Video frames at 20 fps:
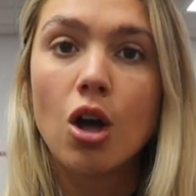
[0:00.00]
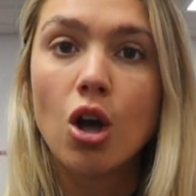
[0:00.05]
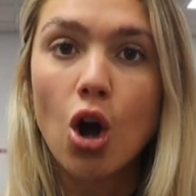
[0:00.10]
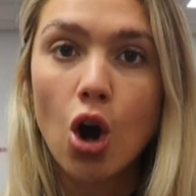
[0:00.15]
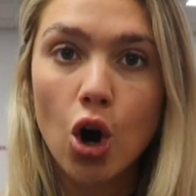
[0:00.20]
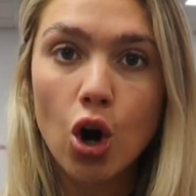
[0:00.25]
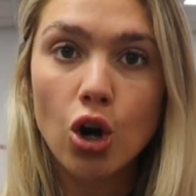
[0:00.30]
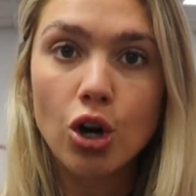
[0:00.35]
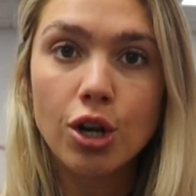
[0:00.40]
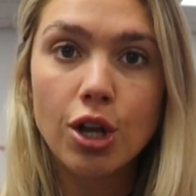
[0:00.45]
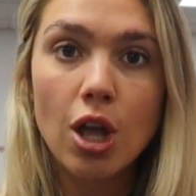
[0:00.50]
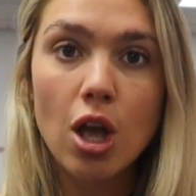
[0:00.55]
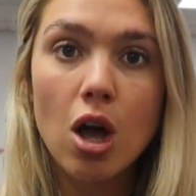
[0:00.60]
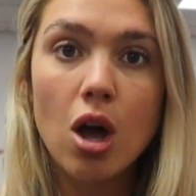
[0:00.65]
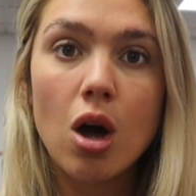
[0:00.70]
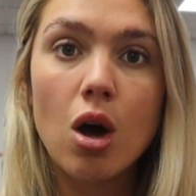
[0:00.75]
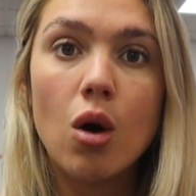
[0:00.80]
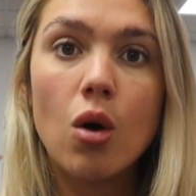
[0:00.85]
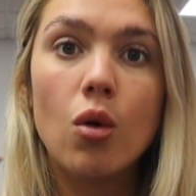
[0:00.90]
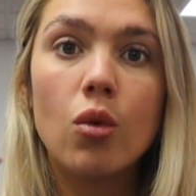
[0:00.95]

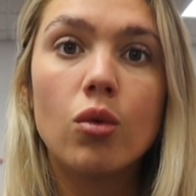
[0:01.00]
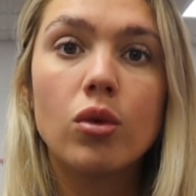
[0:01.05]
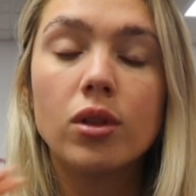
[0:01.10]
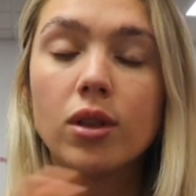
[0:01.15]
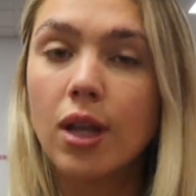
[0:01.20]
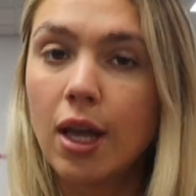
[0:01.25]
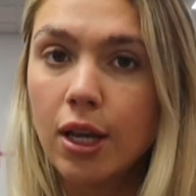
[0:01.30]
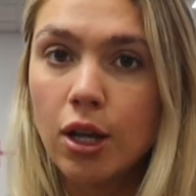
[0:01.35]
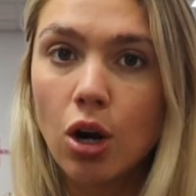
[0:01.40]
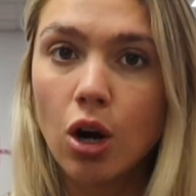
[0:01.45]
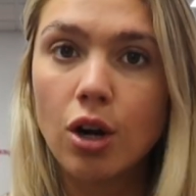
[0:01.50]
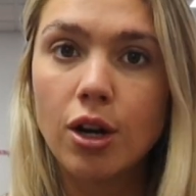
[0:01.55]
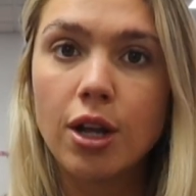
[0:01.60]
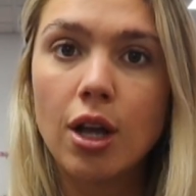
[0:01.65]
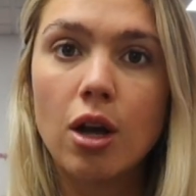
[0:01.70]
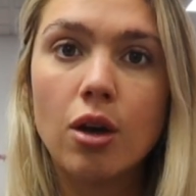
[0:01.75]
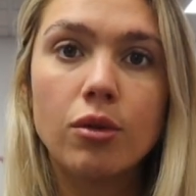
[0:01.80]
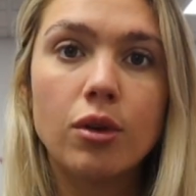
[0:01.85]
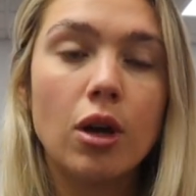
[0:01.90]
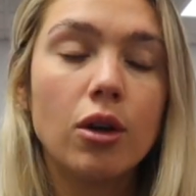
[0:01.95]
cardio, light
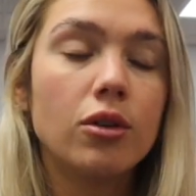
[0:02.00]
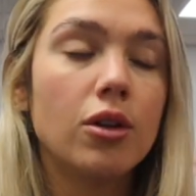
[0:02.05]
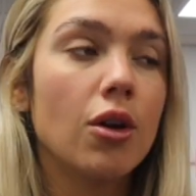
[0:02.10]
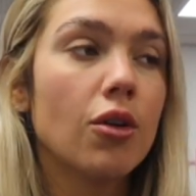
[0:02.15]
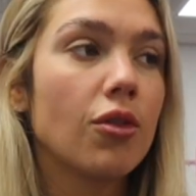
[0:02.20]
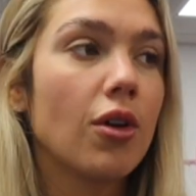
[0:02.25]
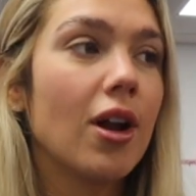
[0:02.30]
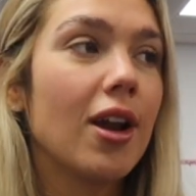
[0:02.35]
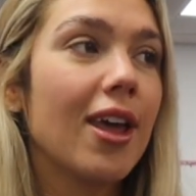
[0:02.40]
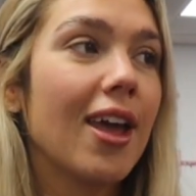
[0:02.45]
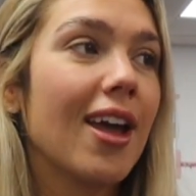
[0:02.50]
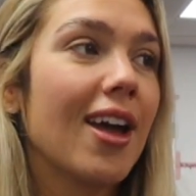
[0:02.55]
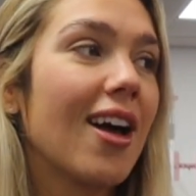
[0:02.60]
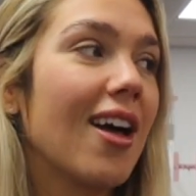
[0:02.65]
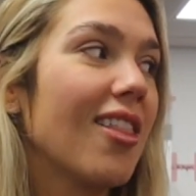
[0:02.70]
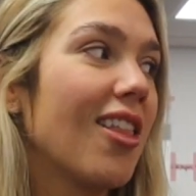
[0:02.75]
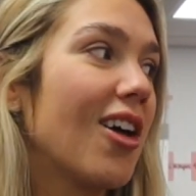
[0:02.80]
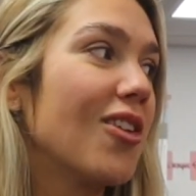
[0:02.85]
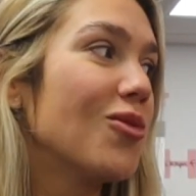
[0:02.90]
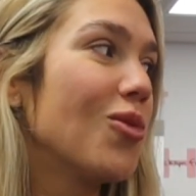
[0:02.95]
cardio, no
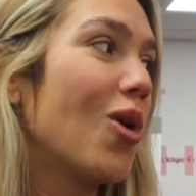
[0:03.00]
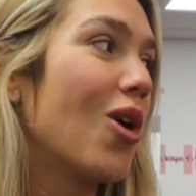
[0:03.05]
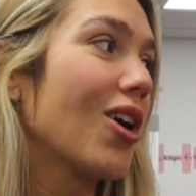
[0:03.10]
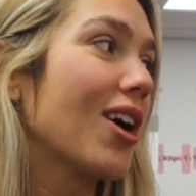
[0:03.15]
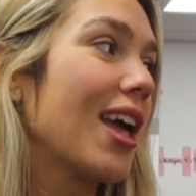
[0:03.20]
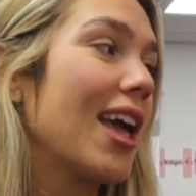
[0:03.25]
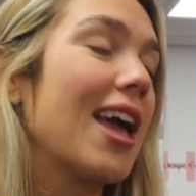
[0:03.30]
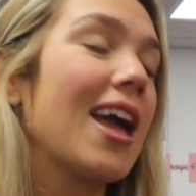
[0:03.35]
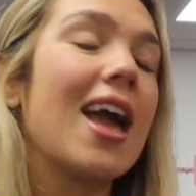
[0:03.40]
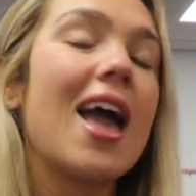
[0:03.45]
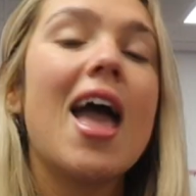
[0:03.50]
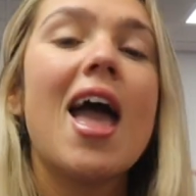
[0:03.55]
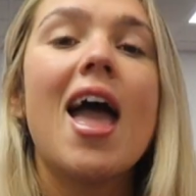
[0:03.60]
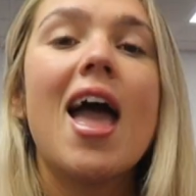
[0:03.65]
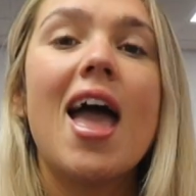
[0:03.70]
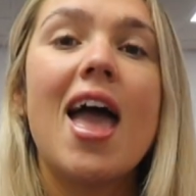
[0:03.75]
running, a lot of walking,